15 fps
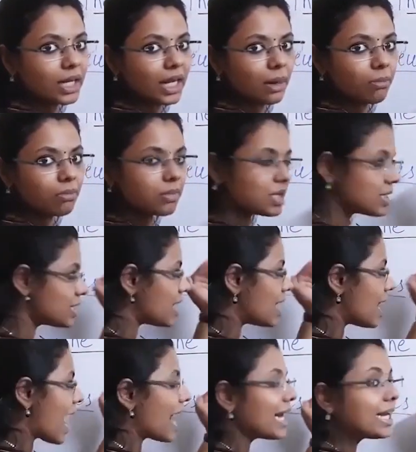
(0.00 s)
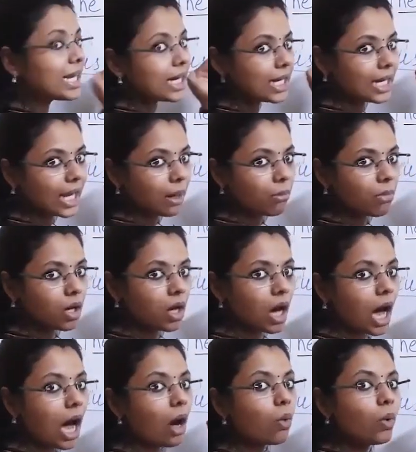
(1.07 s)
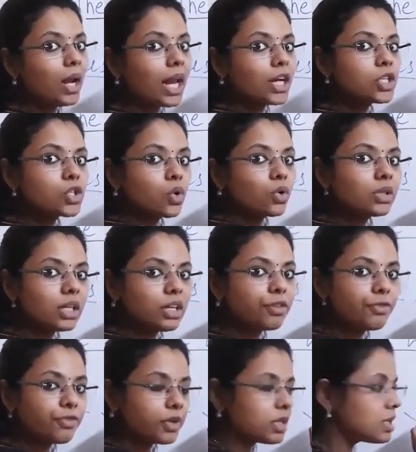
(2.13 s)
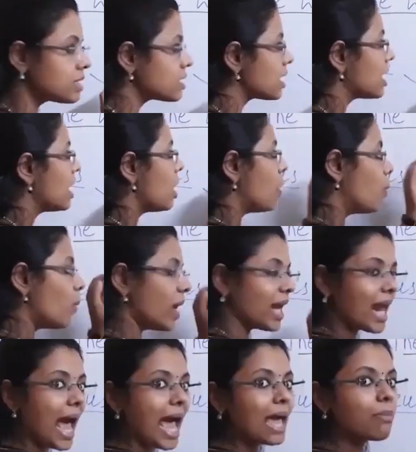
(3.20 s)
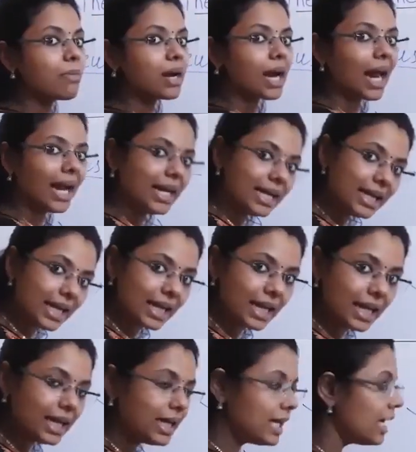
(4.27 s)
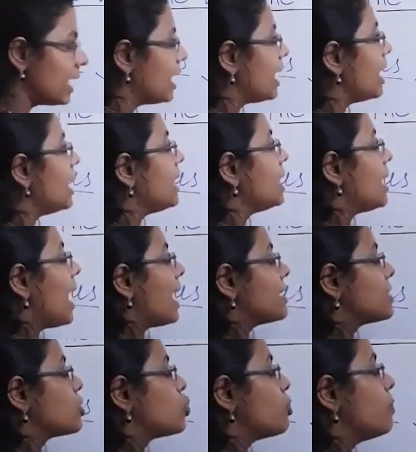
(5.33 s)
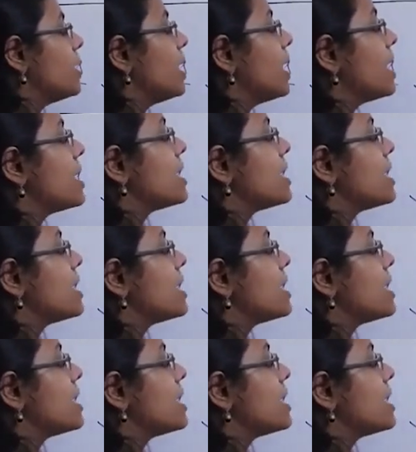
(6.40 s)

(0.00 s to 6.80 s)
name. It's a Latin name. How will I show the difference? When I am writing it, it has to be